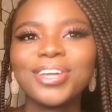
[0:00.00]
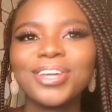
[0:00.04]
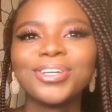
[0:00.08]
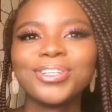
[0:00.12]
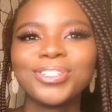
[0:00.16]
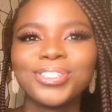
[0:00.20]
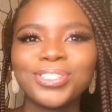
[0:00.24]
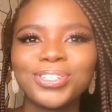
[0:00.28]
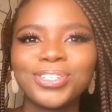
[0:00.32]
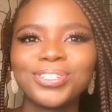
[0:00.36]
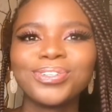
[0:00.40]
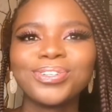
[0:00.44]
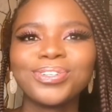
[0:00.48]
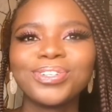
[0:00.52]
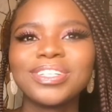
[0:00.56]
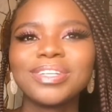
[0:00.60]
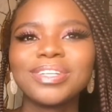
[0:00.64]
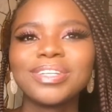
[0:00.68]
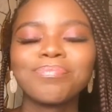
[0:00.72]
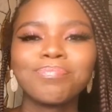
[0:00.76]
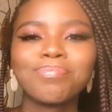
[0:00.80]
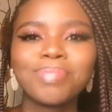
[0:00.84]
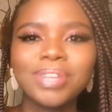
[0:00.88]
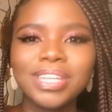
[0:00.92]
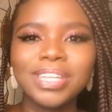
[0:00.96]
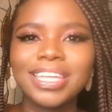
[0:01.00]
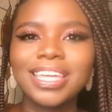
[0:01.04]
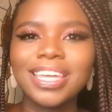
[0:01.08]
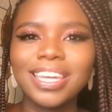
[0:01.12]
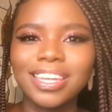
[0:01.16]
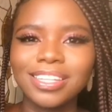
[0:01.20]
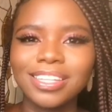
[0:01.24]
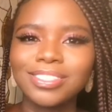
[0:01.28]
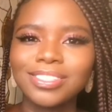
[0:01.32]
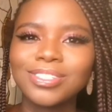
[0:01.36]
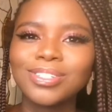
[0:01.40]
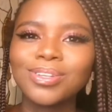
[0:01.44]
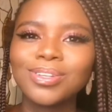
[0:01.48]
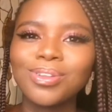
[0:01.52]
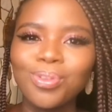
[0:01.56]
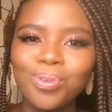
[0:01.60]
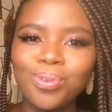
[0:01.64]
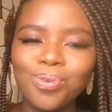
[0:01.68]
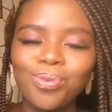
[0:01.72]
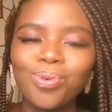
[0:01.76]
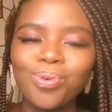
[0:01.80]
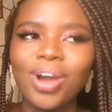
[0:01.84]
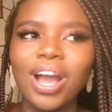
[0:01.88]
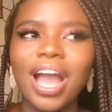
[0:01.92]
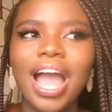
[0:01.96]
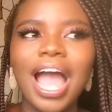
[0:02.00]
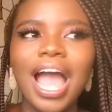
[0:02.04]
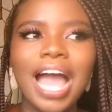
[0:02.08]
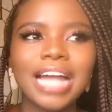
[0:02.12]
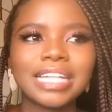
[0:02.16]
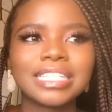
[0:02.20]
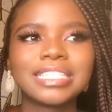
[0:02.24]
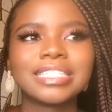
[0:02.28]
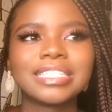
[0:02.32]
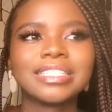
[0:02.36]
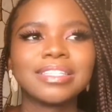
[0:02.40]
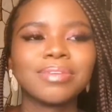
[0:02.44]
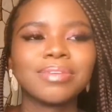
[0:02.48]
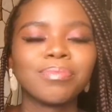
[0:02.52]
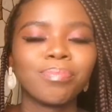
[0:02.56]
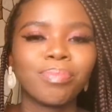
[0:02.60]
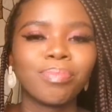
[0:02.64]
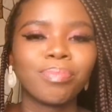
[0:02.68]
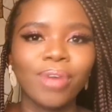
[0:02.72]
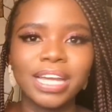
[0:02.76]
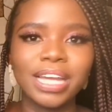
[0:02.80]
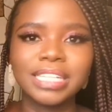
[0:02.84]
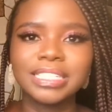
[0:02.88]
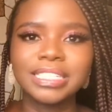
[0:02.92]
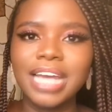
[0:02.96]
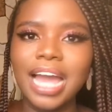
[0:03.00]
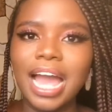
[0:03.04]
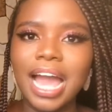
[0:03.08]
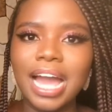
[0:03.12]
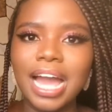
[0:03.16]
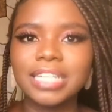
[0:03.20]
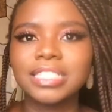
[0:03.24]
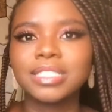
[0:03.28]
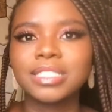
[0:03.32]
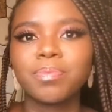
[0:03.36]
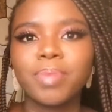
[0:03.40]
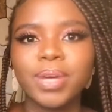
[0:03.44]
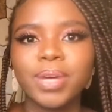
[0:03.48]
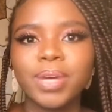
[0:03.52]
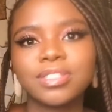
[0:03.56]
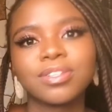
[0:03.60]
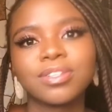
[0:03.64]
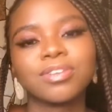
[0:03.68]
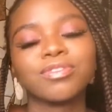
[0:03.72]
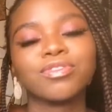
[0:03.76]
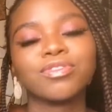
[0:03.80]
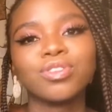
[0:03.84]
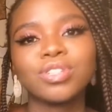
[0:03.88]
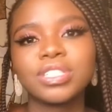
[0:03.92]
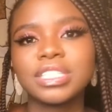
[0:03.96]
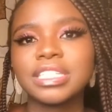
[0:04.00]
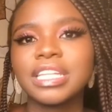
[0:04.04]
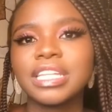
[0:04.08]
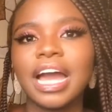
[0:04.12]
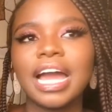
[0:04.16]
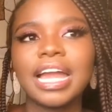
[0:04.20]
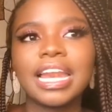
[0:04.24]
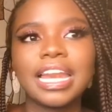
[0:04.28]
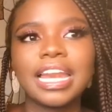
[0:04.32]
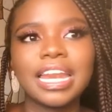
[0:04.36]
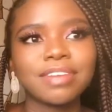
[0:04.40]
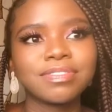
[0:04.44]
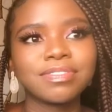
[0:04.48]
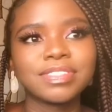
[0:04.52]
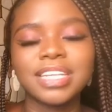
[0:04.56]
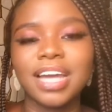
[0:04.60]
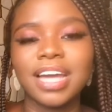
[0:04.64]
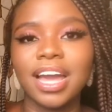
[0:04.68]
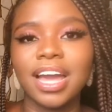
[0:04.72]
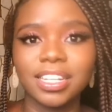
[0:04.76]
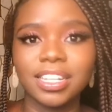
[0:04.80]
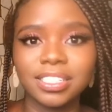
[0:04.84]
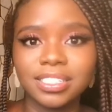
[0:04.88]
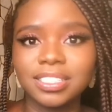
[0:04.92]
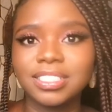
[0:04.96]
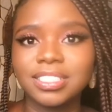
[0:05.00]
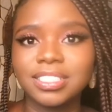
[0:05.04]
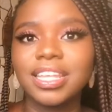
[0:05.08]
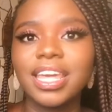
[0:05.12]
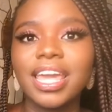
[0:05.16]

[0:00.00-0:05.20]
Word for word: should begin to look at the brighter aspect of using our left hands